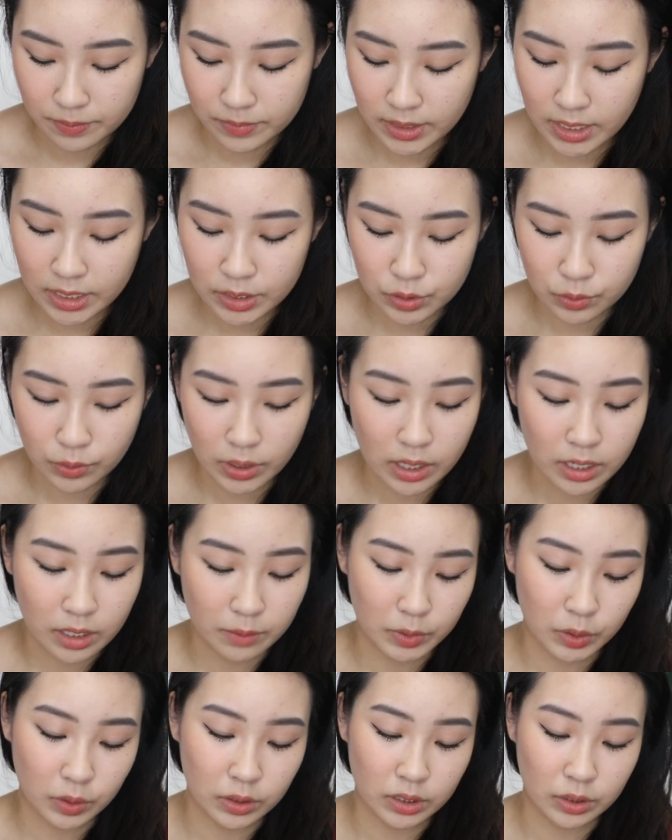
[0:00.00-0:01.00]
next one
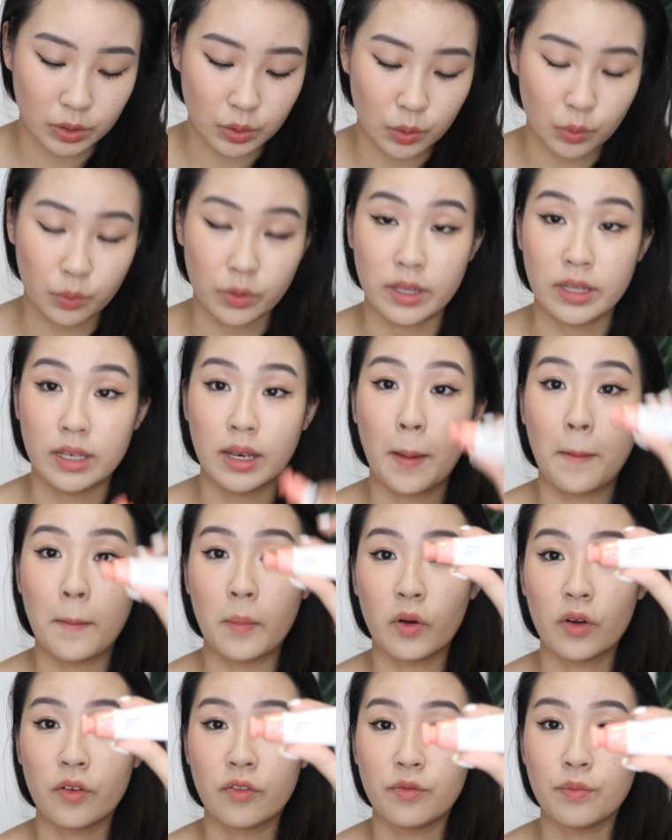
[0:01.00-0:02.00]
I'm going to go in
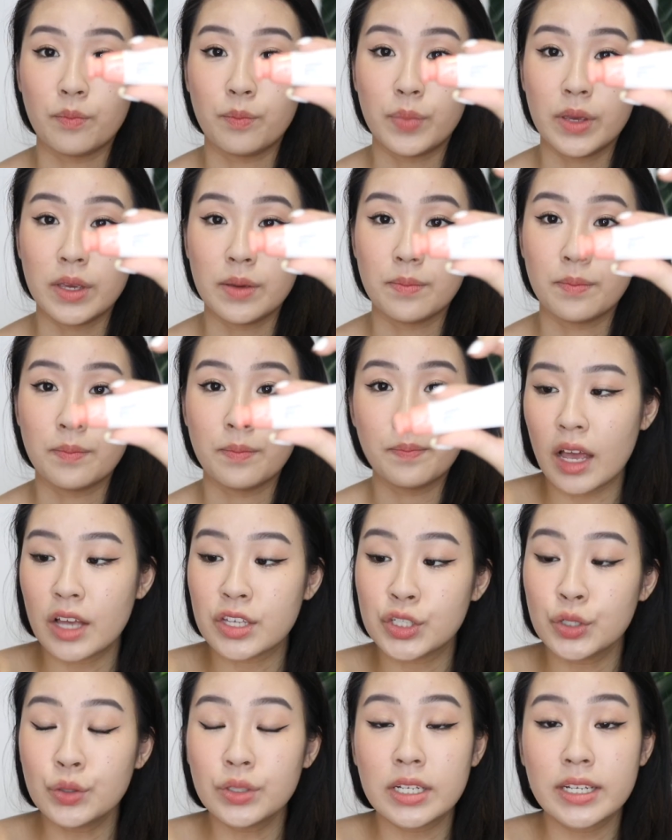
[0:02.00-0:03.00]
with Beam.
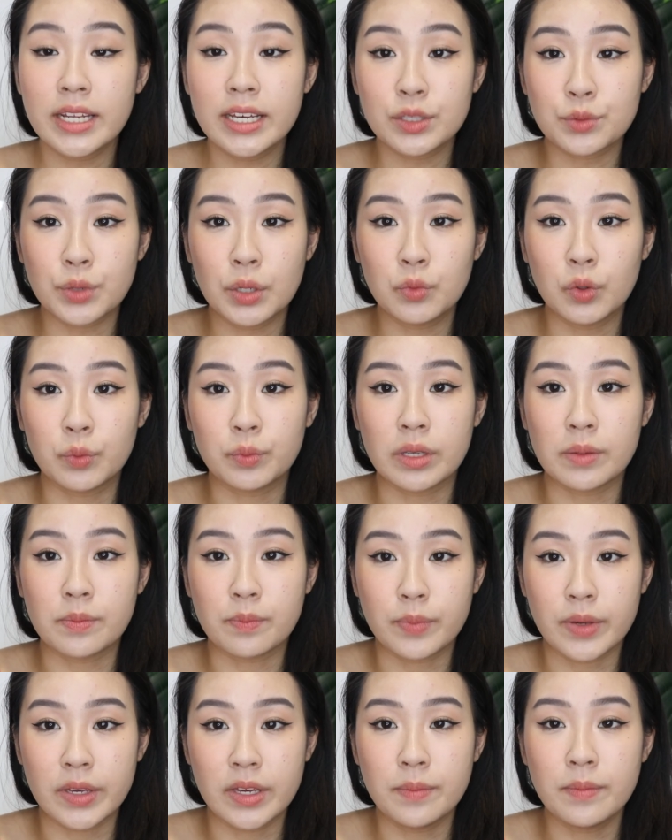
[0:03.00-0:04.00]
So the next one would be
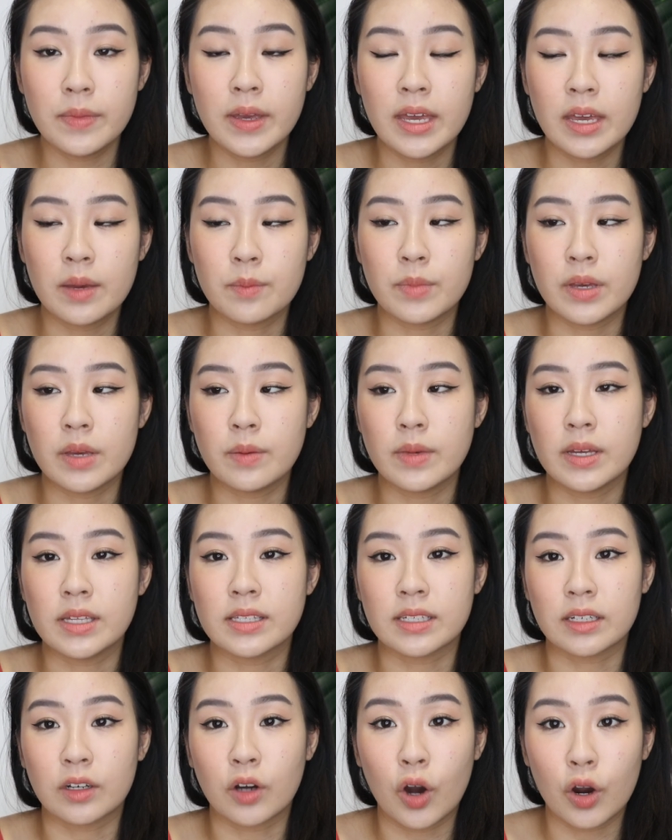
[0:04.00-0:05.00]
Beam. Beam,
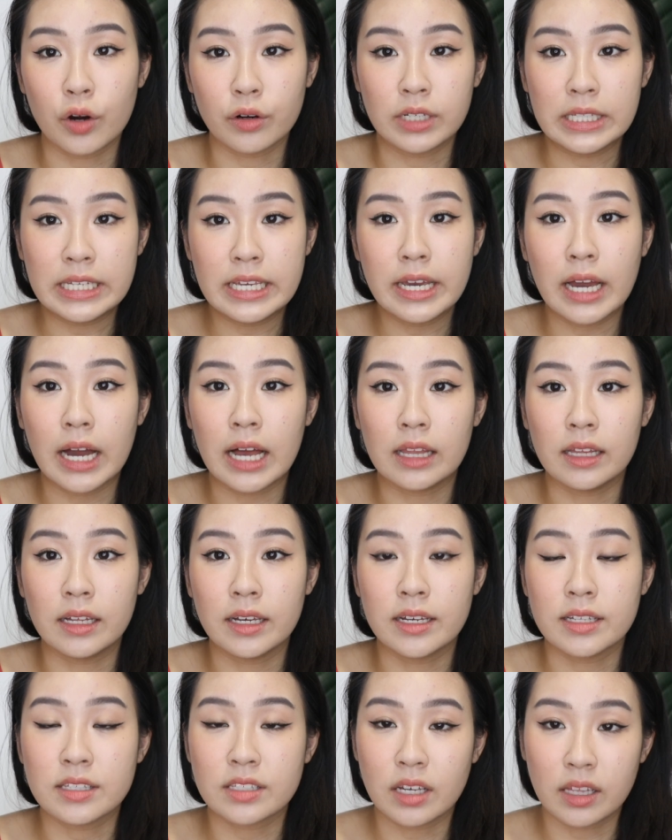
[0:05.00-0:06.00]
it's a corally colour.
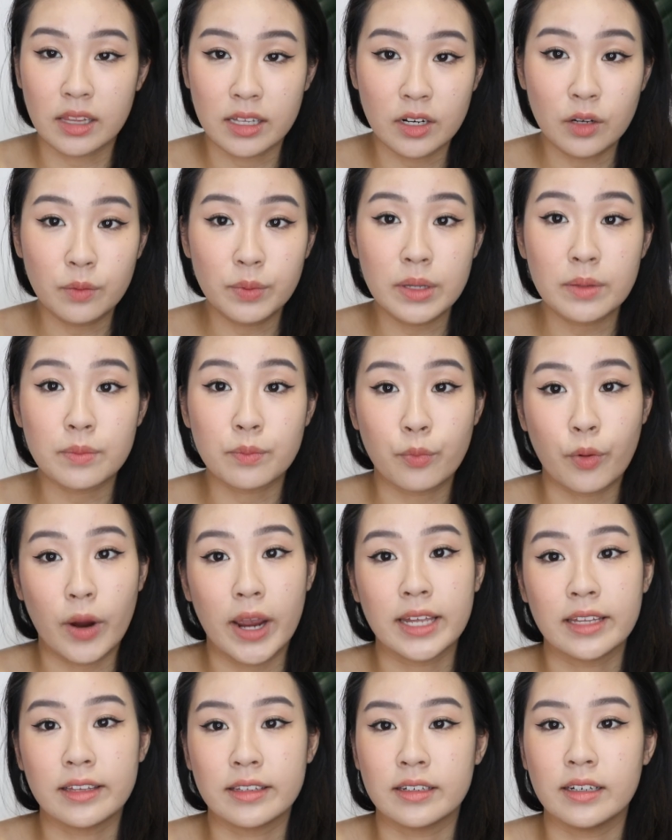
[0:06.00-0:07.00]
It's a little bit
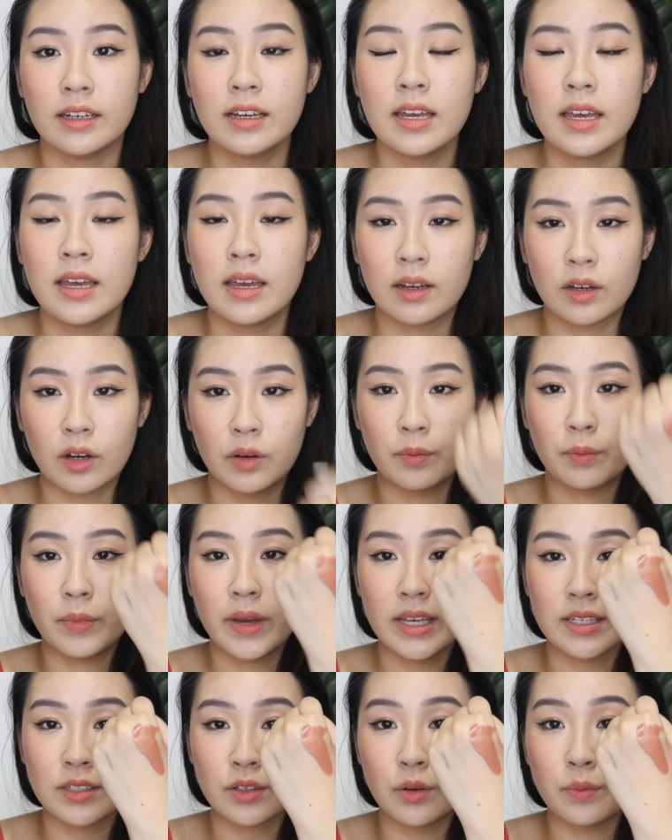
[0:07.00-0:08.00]
brighter
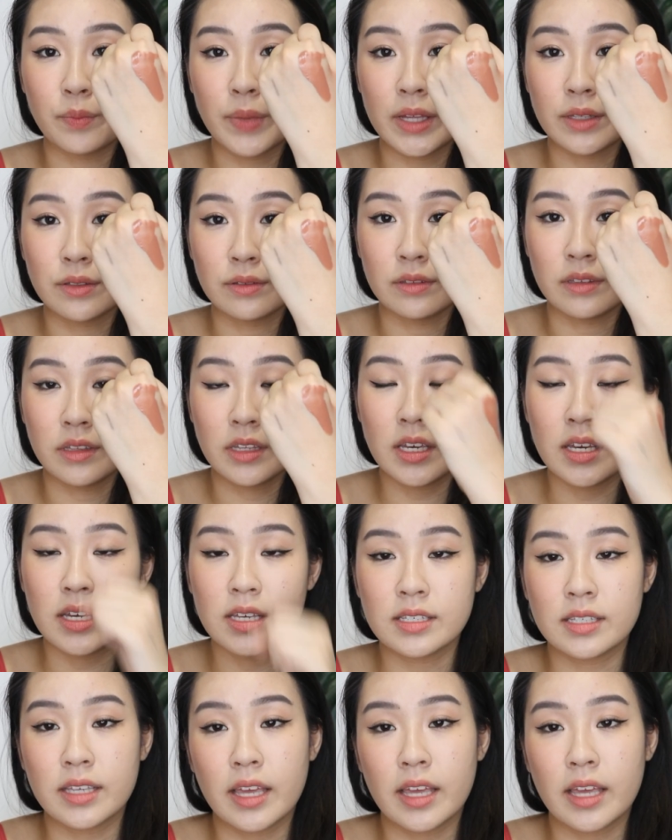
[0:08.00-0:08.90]
as compared to this.